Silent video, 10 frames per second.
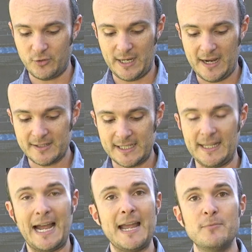do any air
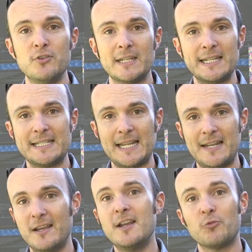sealing. I am using
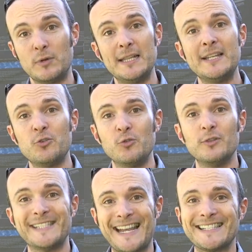instead really
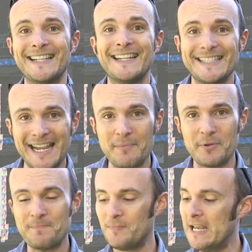cool, sexy tape.
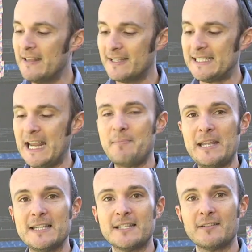This tape
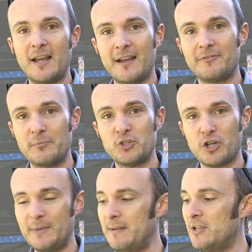is uh, from
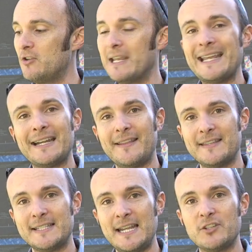Germany, but you can get it in
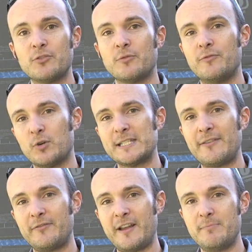the States through four
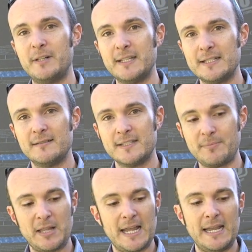seventy-five Building
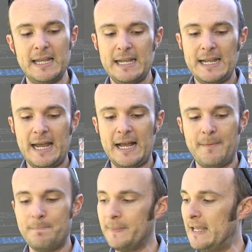Supply.
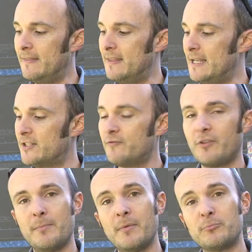Um, it's
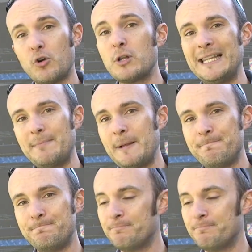from ProClima,